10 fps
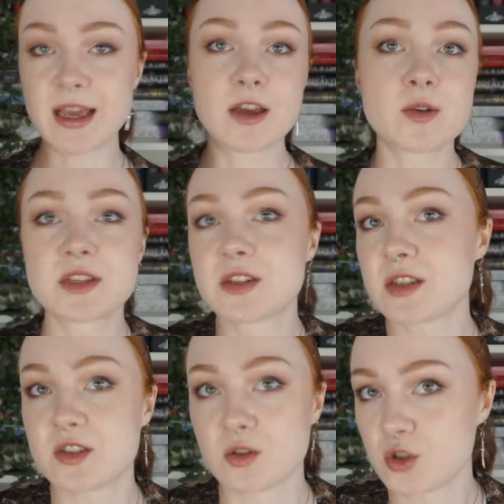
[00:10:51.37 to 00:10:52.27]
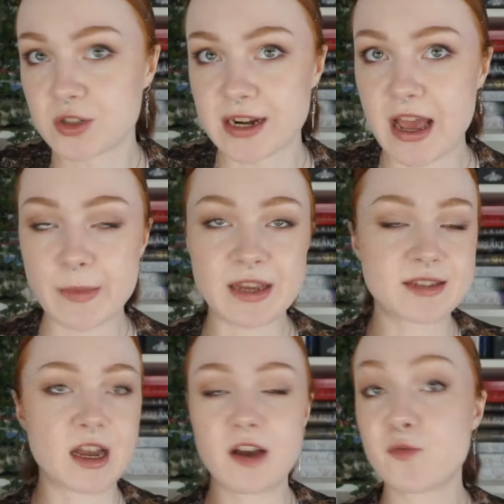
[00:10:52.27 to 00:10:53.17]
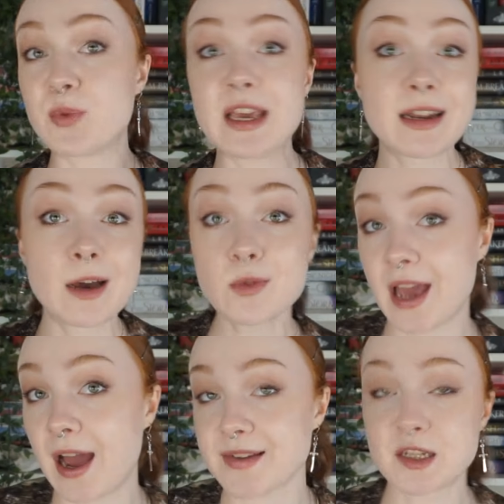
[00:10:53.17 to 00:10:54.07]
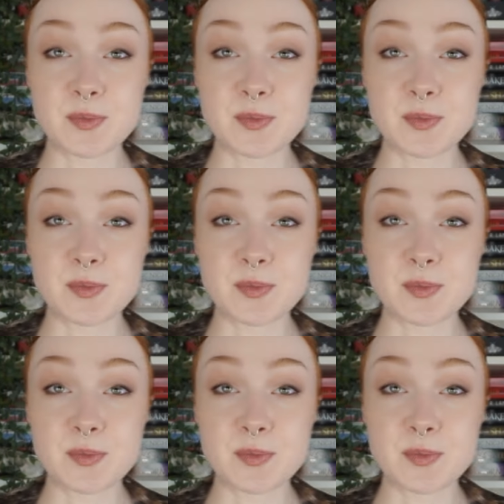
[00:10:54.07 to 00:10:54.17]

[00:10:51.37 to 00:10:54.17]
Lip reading: It goes into the social dynamics of being an outcast,